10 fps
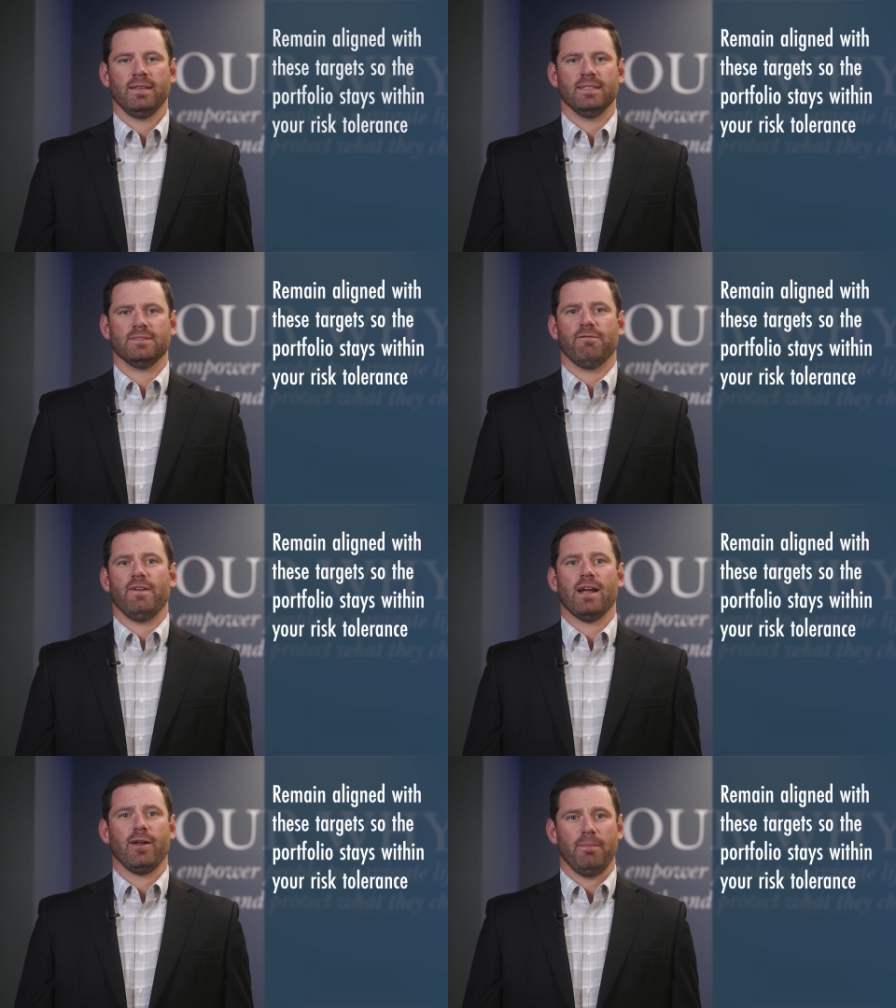It's
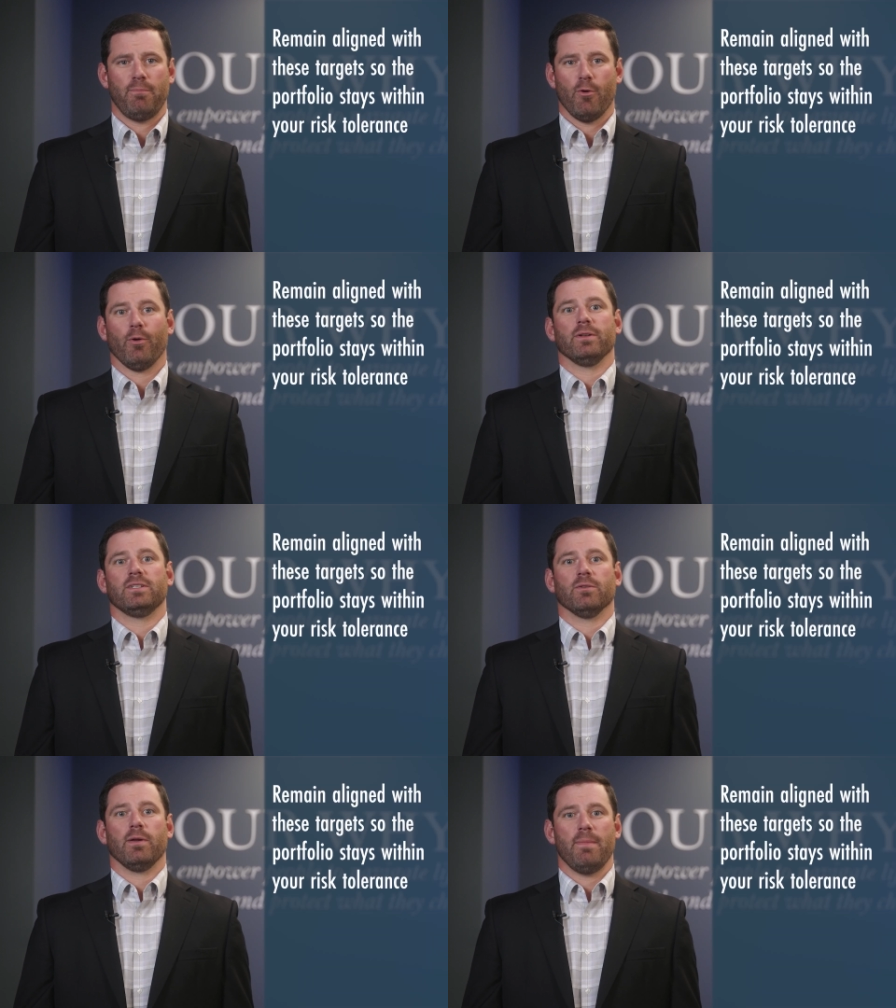very important
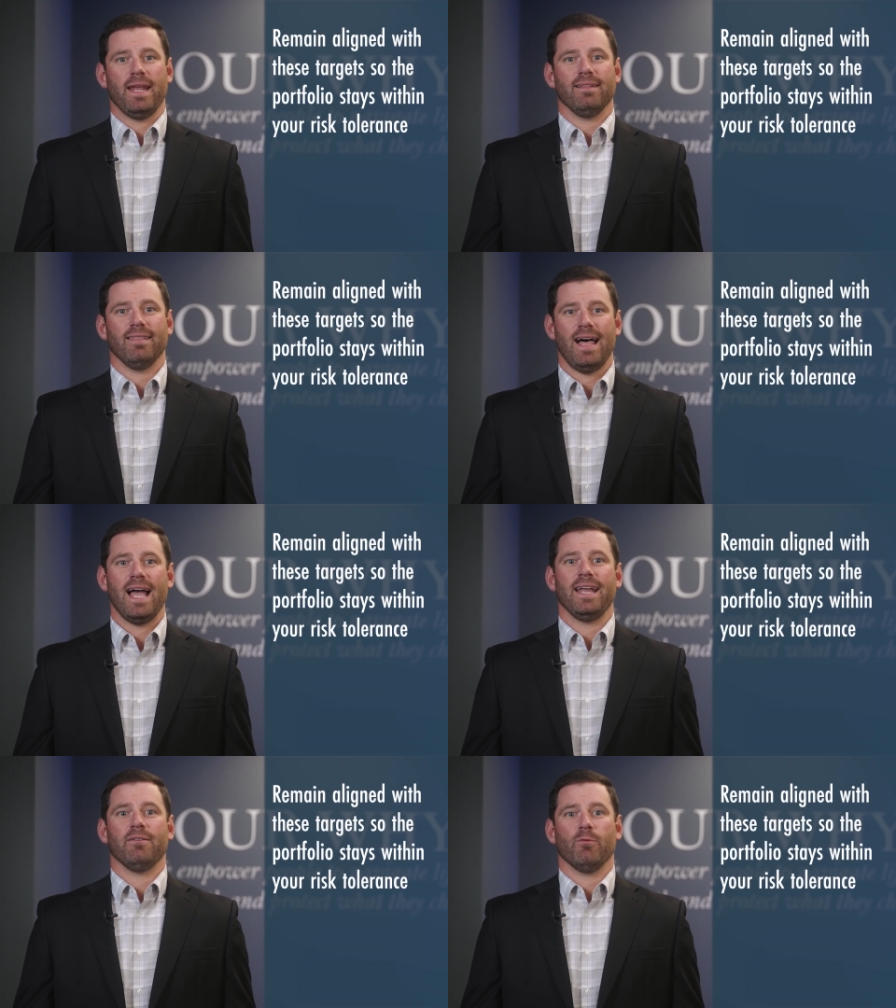to remain
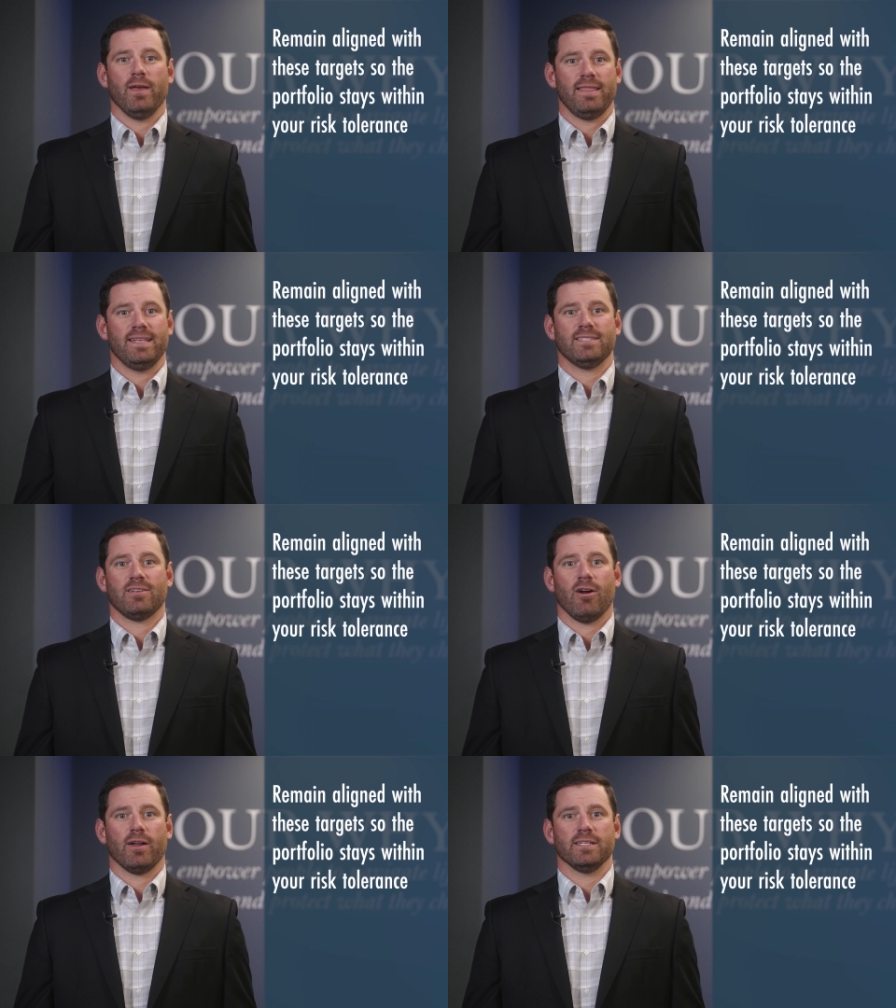aligned with these
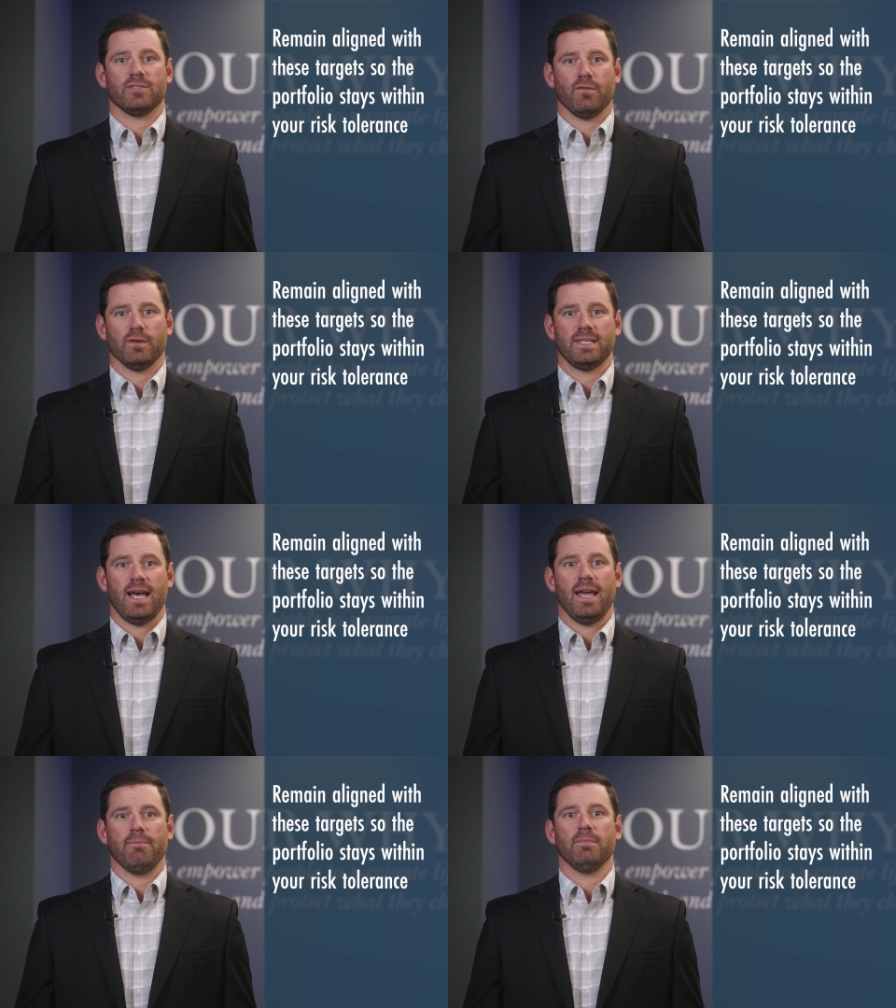targets over
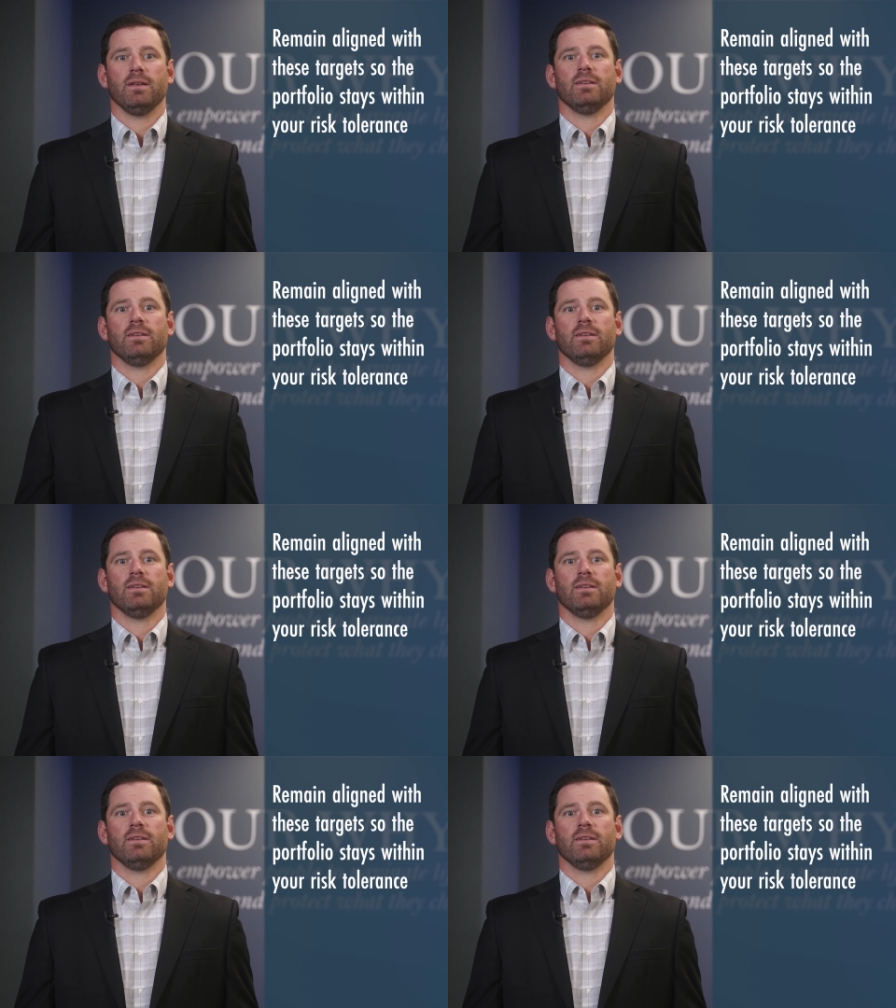time